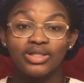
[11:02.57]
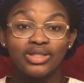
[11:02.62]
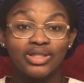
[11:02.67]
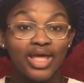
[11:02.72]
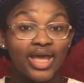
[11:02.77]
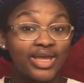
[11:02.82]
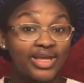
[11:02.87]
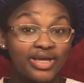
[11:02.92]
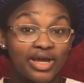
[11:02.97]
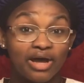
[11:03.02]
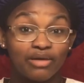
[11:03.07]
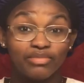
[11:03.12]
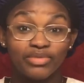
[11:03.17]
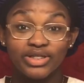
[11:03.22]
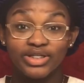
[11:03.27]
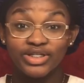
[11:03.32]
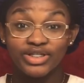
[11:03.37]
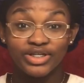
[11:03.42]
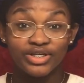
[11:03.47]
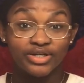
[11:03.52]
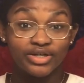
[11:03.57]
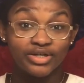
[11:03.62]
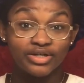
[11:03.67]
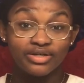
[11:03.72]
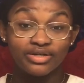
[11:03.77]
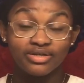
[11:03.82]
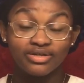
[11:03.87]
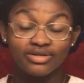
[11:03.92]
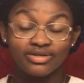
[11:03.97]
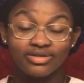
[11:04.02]
like, comment,
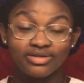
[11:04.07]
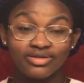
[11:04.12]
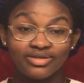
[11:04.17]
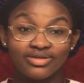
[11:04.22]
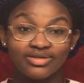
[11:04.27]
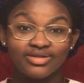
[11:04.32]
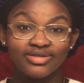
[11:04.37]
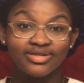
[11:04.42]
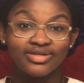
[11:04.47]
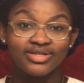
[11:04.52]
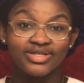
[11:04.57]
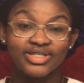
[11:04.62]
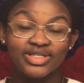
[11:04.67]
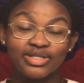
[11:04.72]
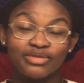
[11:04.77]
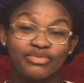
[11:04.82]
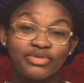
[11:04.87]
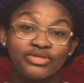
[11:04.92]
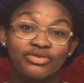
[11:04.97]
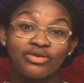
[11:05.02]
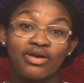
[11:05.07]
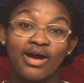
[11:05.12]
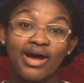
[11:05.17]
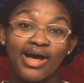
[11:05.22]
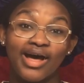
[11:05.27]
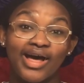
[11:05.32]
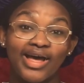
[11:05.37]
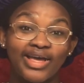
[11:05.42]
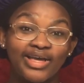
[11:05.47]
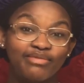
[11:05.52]
share,
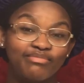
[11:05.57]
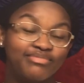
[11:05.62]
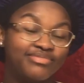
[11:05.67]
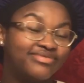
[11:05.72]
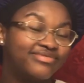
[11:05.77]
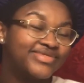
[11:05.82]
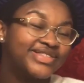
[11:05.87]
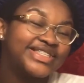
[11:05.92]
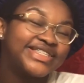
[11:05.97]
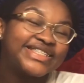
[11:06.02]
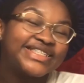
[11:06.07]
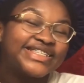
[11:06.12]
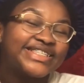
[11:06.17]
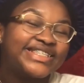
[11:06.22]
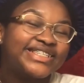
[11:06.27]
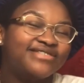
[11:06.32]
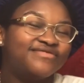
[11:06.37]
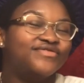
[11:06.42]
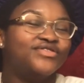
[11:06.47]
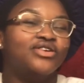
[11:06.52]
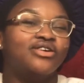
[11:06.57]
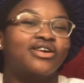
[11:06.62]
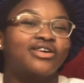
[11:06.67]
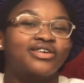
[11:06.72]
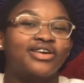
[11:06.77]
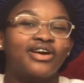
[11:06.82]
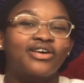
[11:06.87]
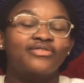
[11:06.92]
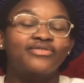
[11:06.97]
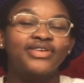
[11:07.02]
subscribe if you
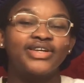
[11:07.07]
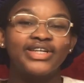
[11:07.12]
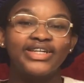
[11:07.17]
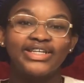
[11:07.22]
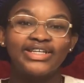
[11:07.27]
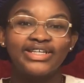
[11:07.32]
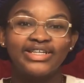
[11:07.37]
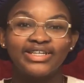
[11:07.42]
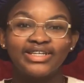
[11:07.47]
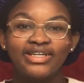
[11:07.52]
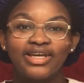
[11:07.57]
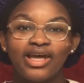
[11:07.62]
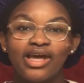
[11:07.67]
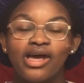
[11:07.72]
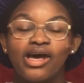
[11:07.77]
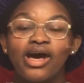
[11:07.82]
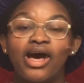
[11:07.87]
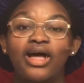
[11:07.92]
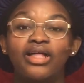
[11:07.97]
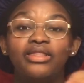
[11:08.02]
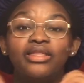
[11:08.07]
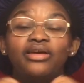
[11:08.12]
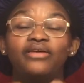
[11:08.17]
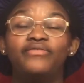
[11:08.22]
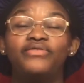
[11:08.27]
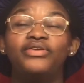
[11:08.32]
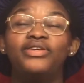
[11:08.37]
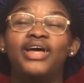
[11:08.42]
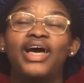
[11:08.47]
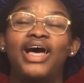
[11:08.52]
aren't already. I
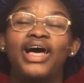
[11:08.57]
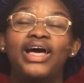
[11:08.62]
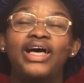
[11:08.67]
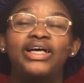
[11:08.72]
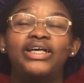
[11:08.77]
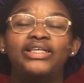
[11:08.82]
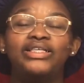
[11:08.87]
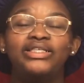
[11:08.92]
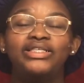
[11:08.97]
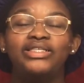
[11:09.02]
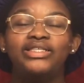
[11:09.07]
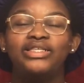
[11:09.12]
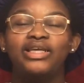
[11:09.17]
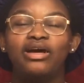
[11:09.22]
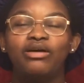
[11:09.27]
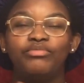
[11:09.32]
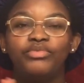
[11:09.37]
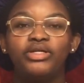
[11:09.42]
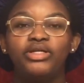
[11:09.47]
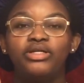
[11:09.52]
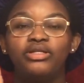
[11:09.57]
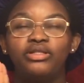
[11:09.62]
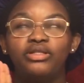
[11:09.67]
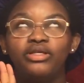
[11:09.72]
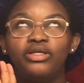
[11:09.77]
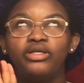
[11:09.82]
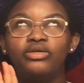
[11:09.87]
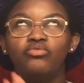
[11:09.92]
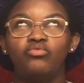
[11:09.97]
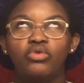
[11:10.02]
love you guys. Y'all mean
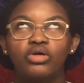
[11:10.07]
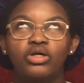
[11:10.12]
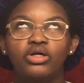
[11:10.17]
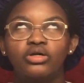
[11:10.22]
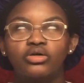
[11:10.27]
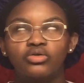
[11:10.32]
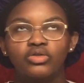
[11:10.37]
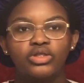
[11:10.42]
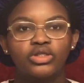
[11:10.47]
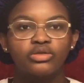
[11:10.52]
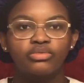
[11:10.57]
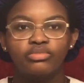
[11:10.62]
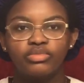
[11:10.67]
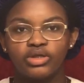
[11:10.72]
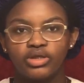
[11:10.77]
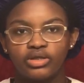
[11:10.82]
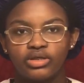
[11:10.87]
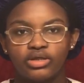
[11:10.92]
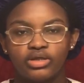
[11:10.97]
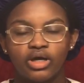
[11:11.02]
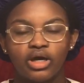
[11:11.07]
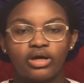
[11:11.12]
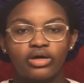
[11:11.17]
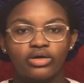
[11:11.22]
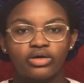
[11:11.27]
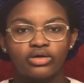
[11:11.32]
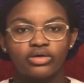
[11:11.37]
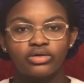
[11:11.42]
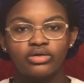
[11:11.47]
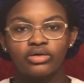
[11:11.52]
the world to me,
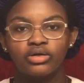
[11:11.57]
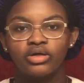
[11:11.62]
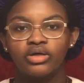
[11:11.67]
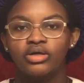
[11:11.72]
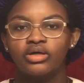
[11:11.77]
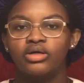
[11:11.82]
y'all.